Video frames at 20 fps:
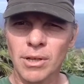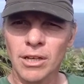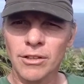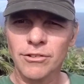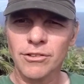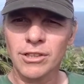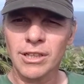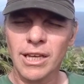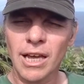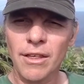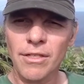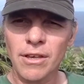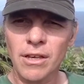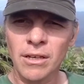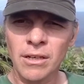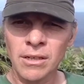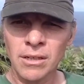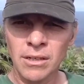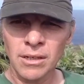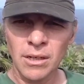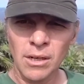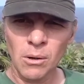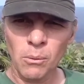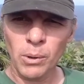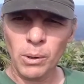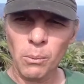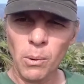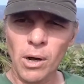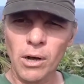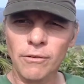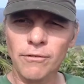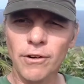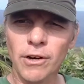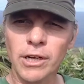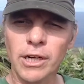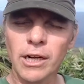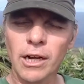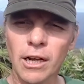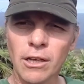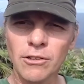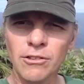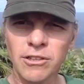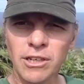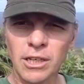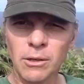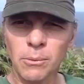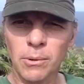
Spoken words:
And together we work very closely